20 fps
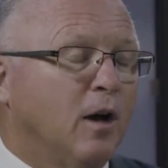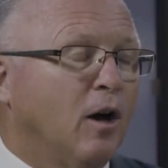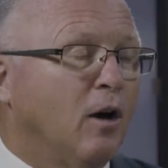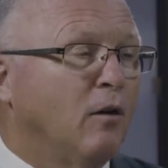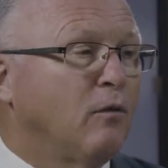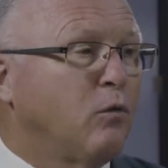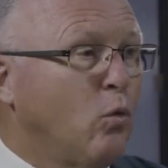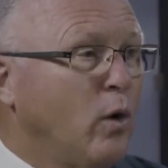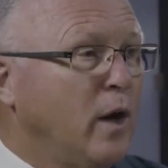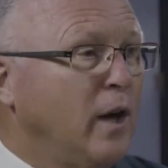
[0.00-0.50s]

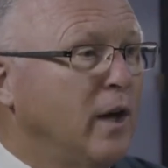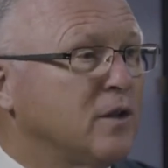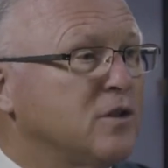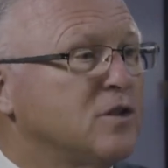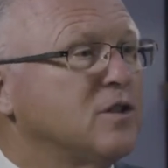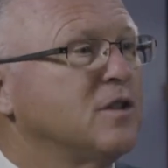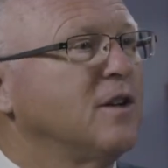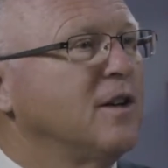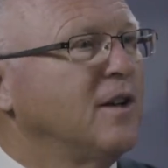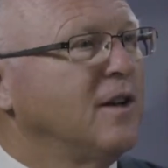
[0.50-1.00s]
of
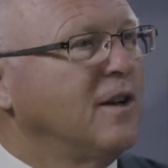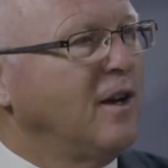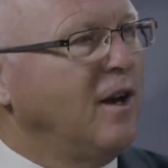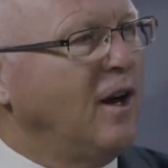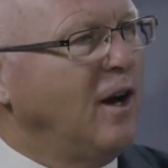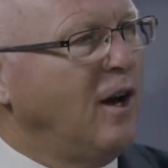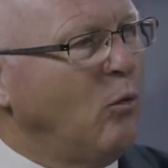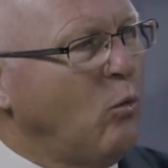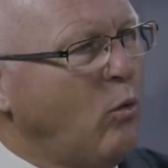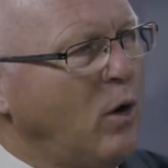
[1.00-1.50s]
which
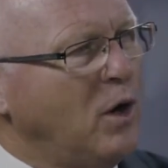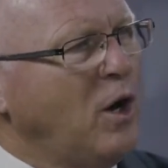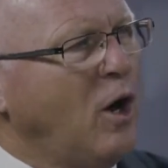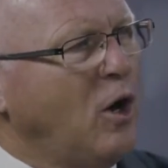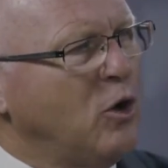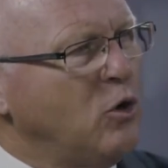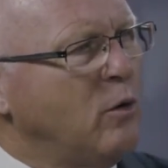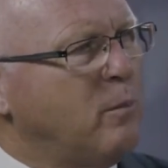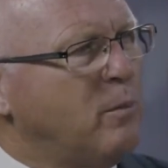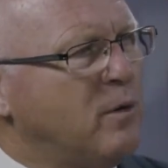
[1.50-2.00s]

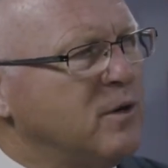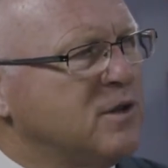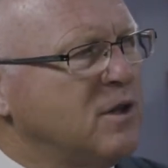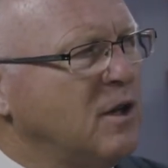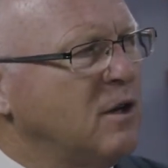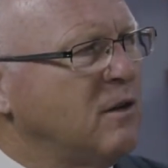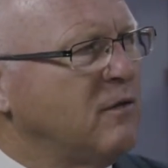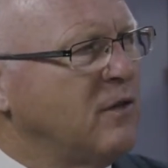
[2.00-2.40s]
100% uh,